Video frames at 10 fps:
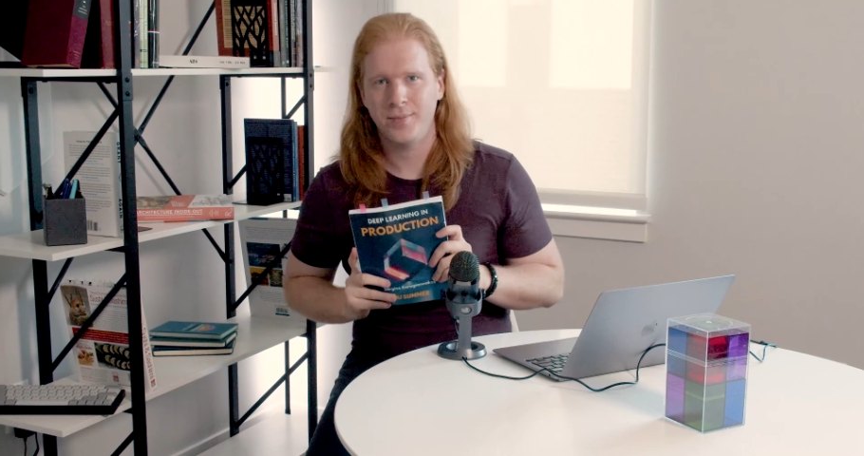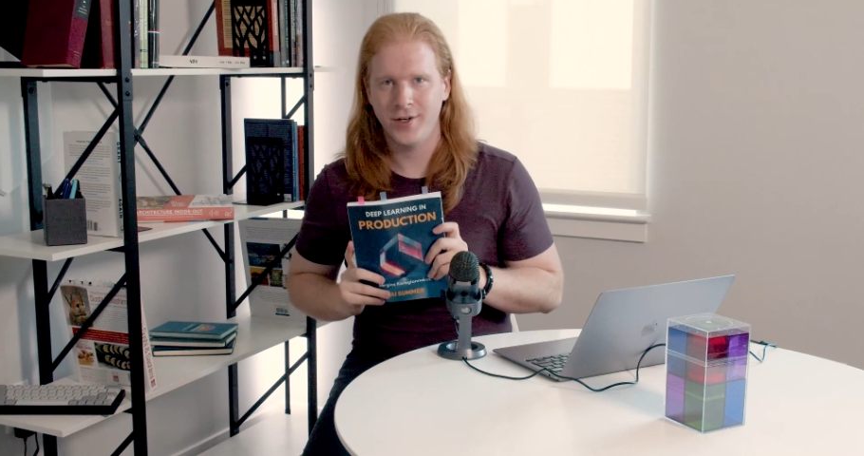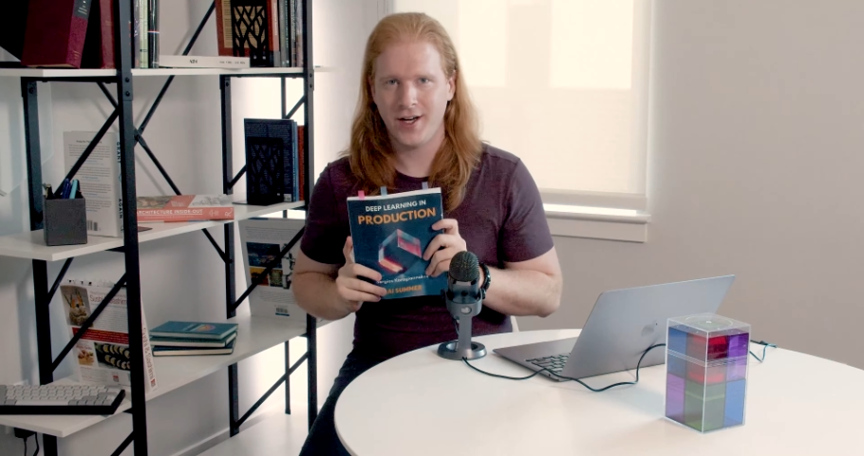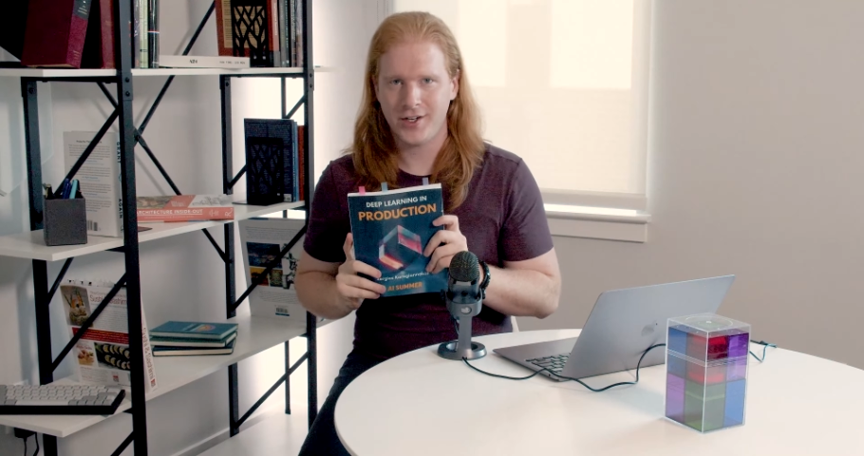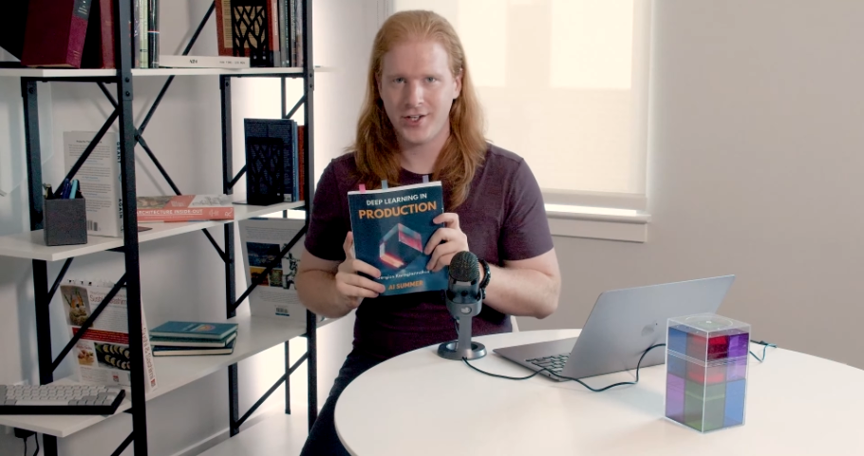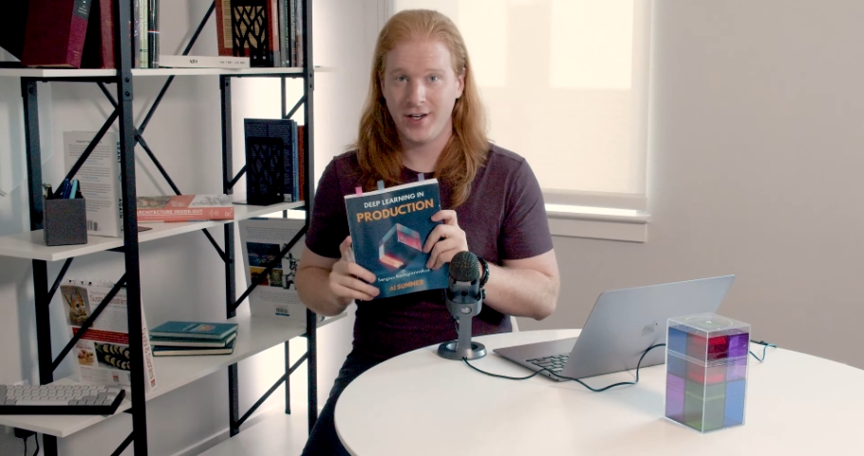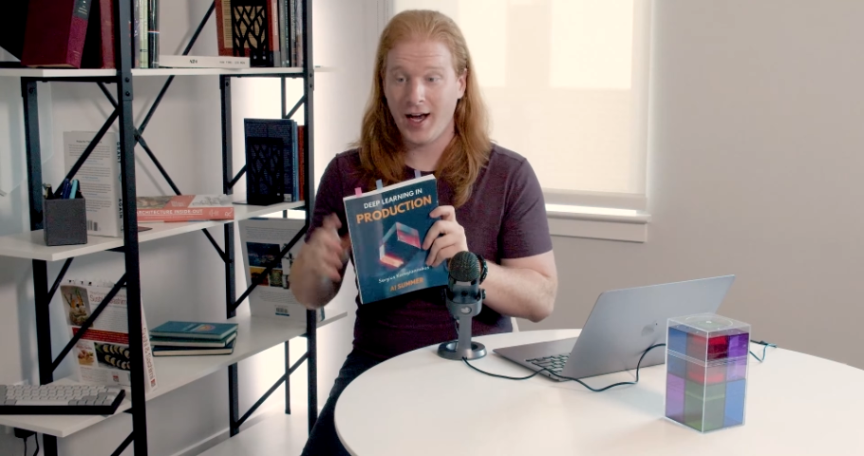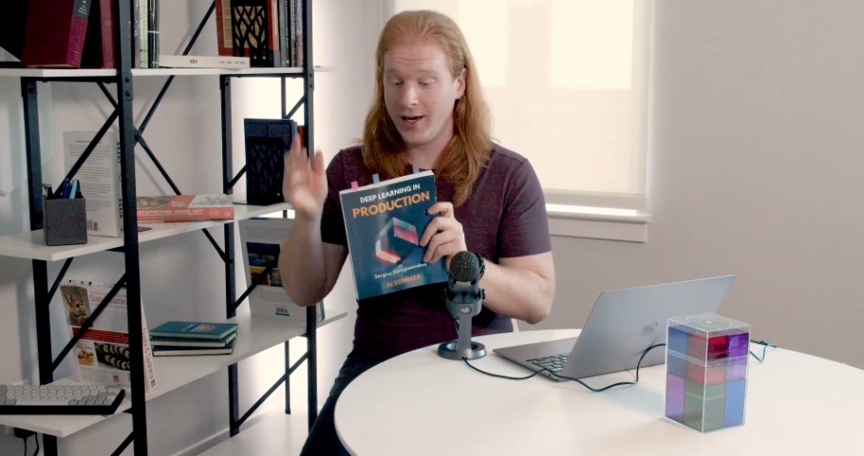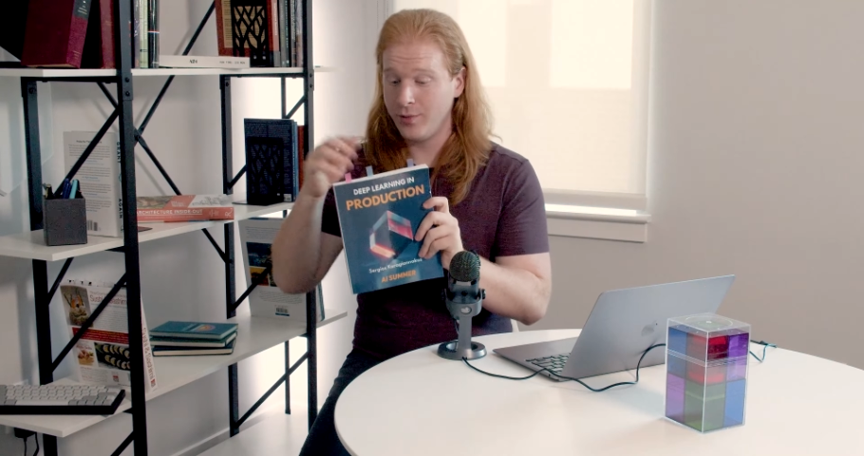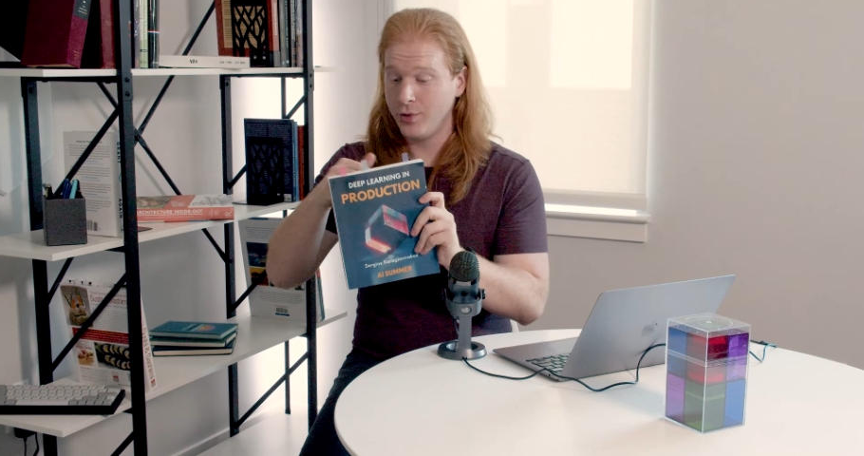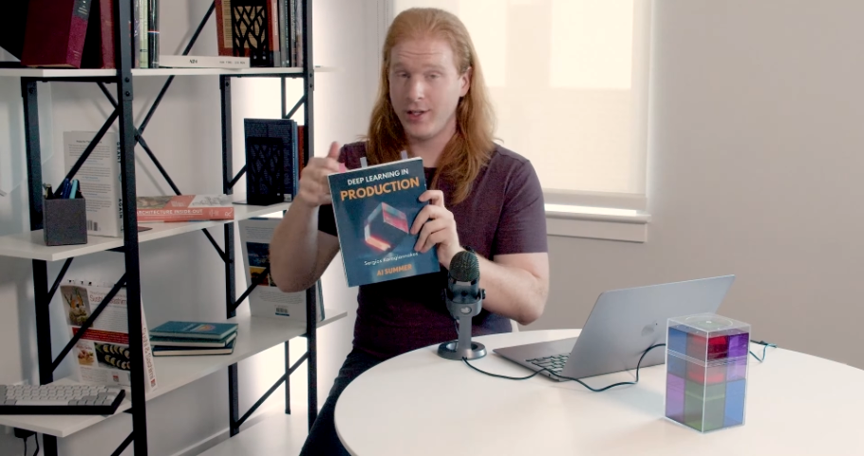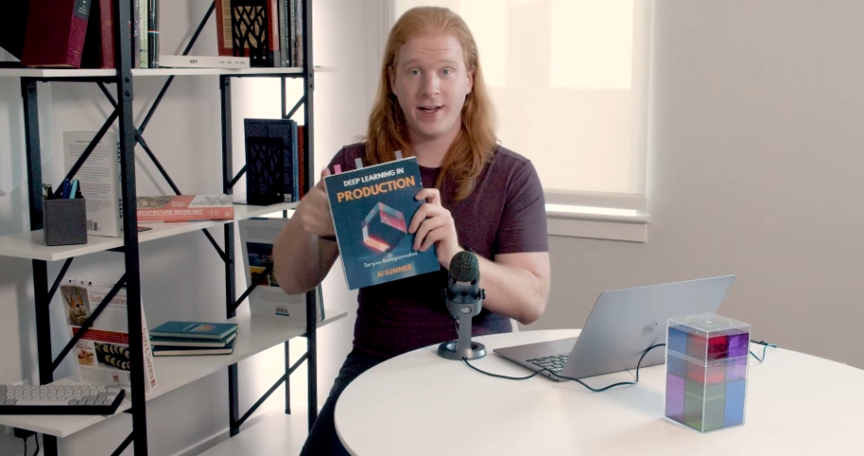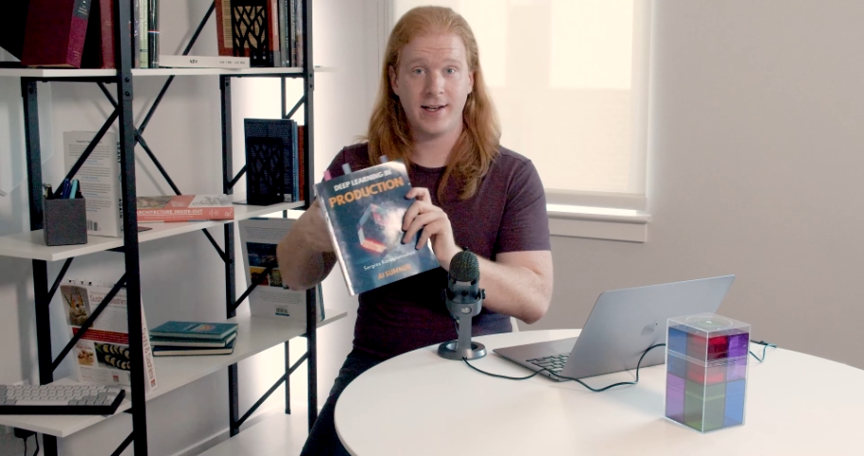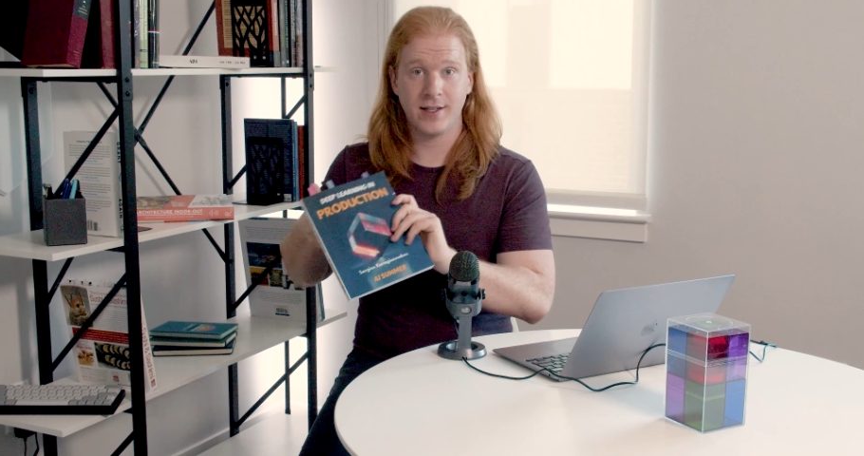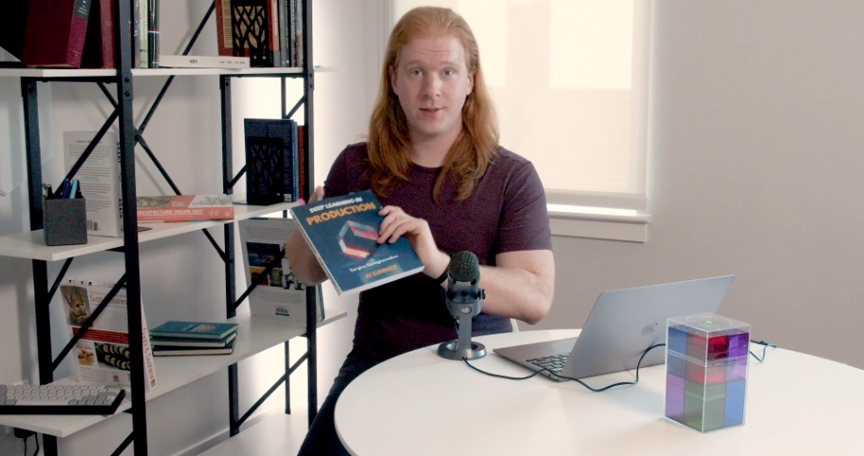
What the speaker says: Production. I really like this